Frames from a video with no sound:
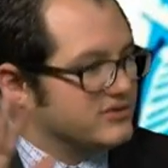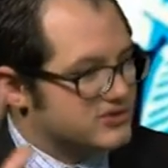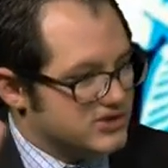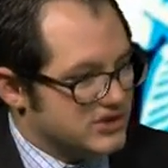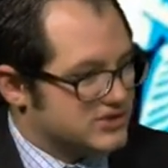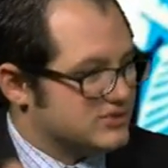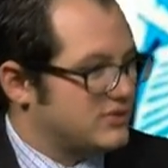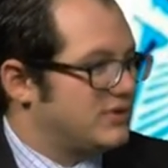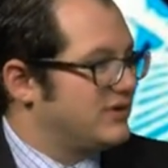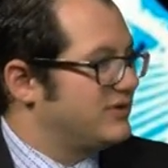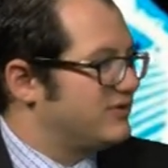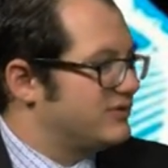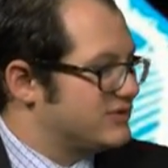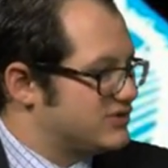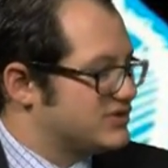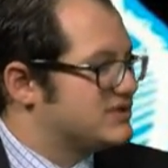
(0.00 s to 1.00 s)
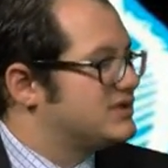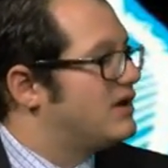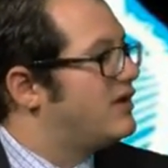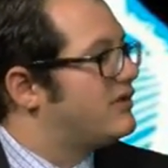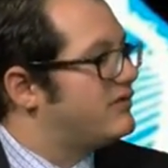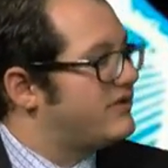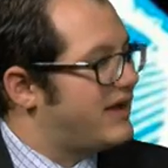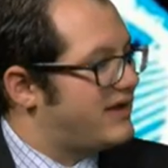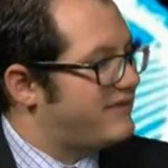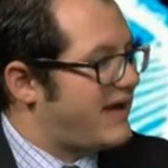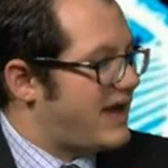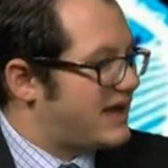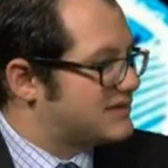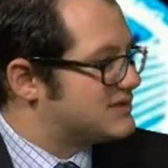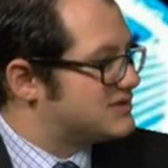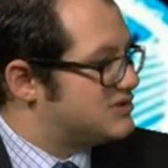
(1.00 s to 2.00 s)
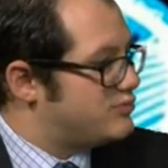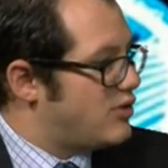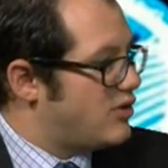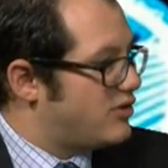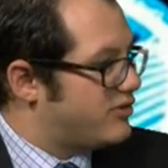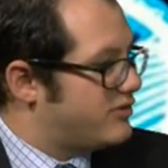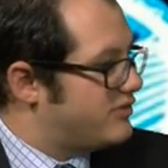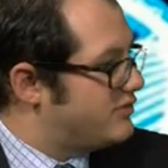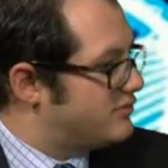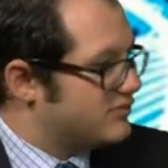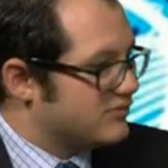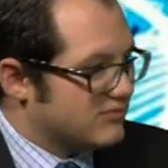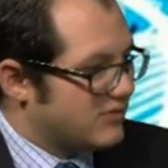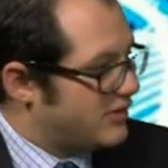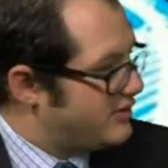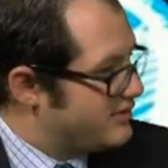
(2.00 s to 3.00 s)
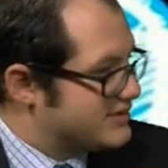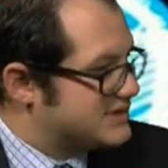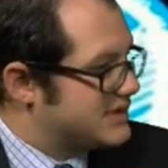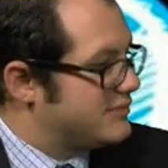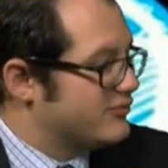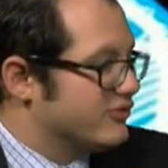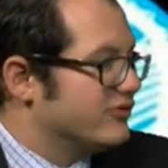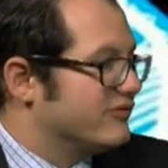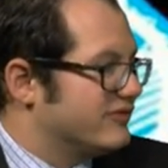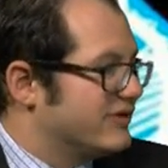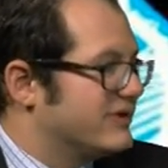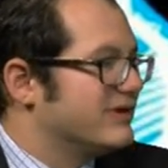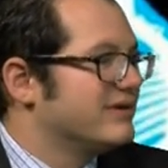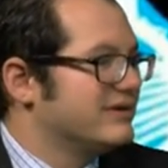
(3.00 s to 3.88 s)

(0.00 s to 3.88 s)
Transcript: just one or just the other. They have access to both under the same roof, huh?